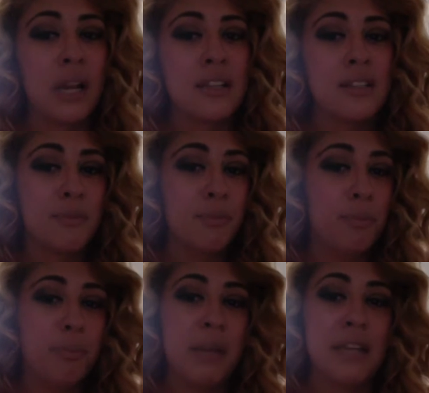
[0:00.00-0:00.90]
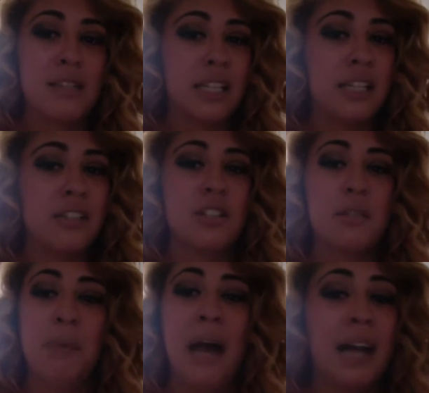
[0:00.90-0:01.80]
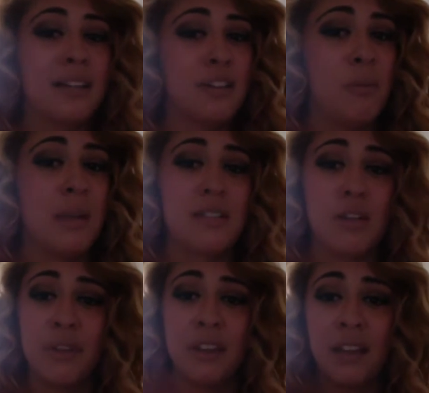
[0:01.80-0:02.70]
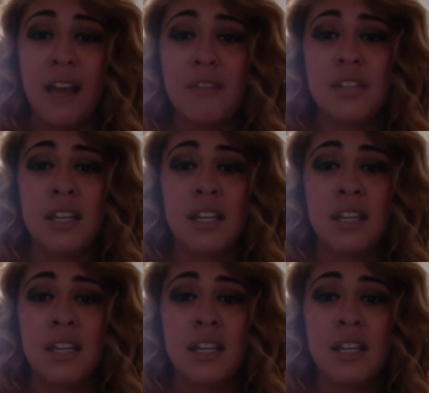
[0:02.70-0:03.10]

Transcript: I just basically just packed all my stuff and left,